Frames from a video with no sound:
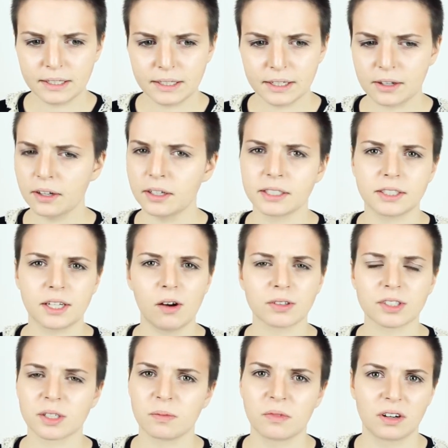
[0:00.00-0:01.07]
You gotta tell
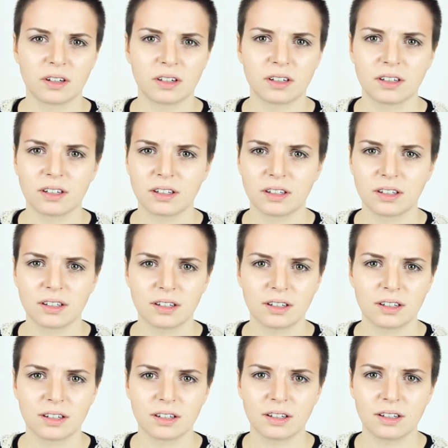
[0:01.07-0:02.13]
someone.
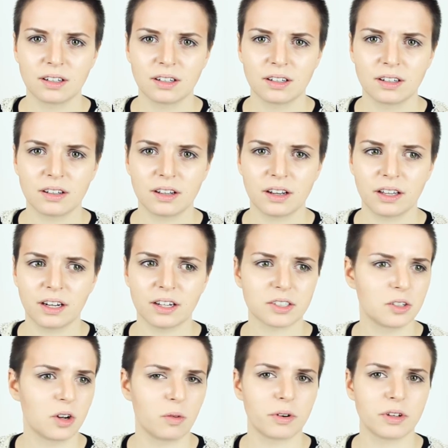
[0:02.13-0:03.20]
And
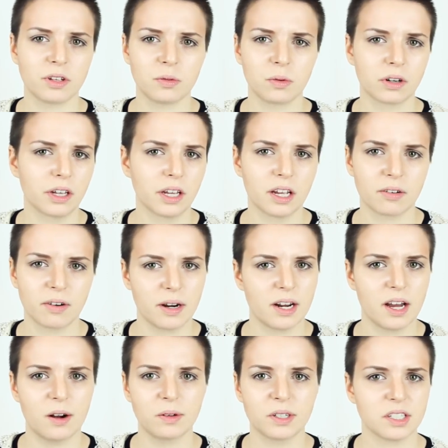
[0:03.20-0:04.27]
that's not what you want to hear right
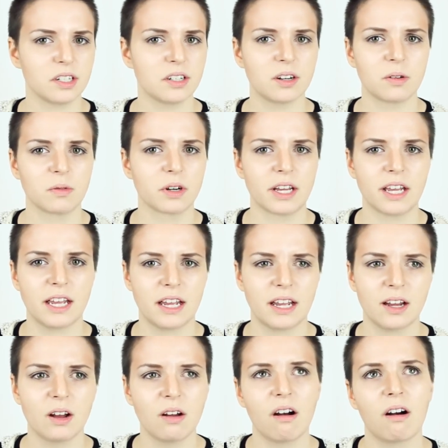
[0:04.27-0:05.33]
now, is it? You don't want to
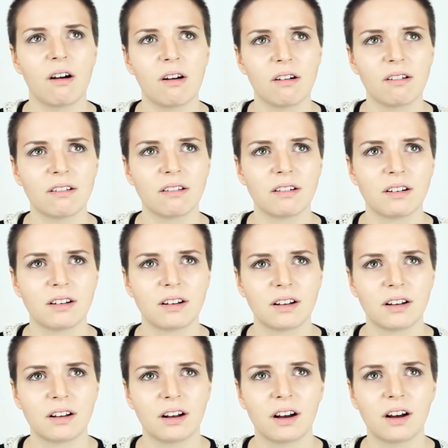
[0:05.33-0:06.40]
hear, oh,
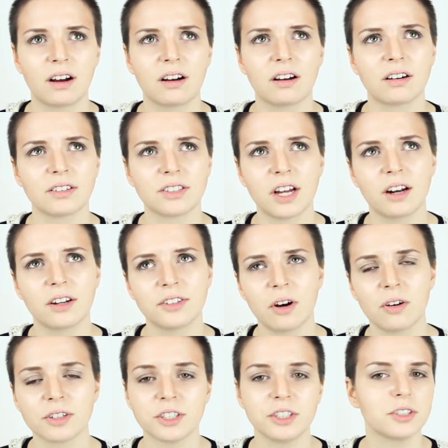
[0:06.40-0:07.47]
oh, tell a
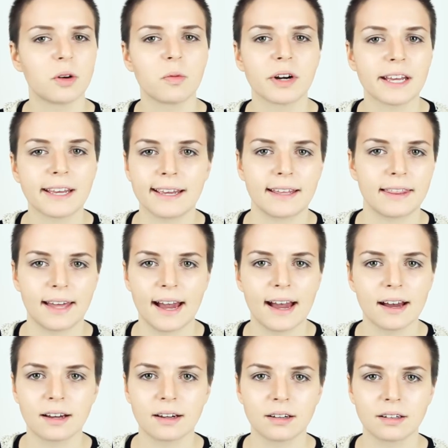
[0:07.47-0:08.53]
doctor. You don't want to hear
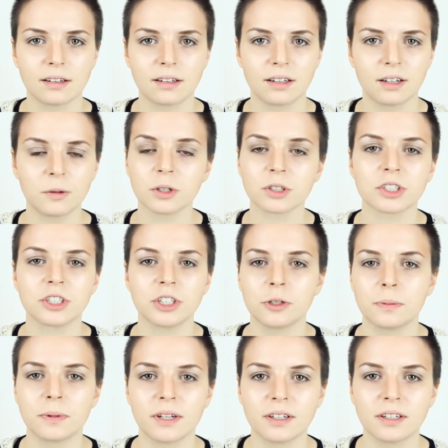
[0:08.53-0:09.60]
that. I'm not
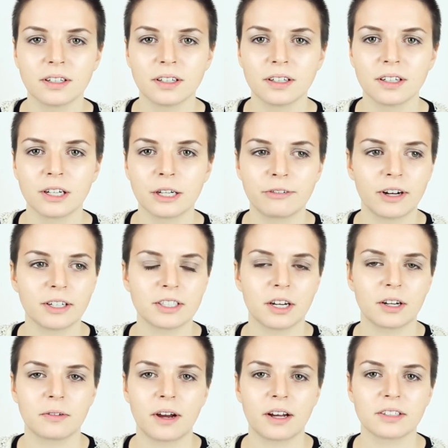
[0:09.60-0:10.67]
stupid. If I
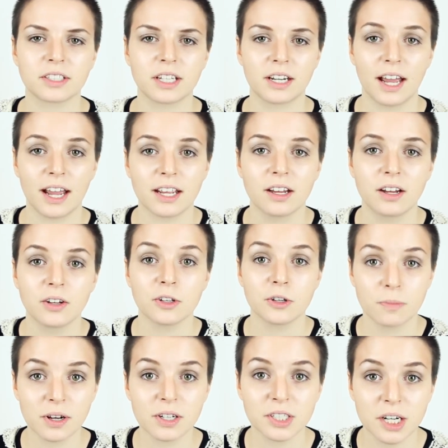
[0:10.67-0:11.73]
turn around and said, hey,
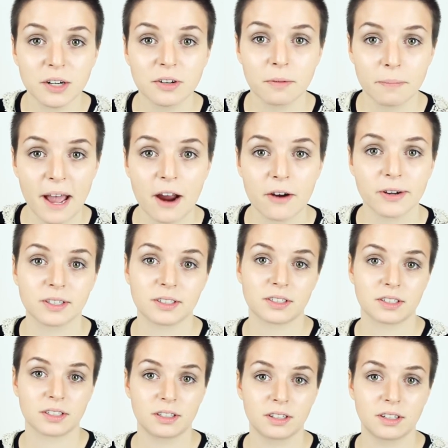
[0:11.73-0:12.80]
you must tell your
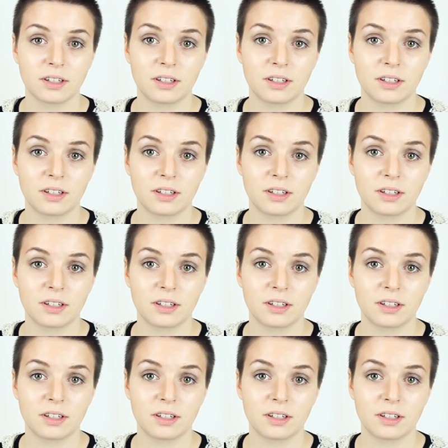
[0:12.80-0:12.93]
parents,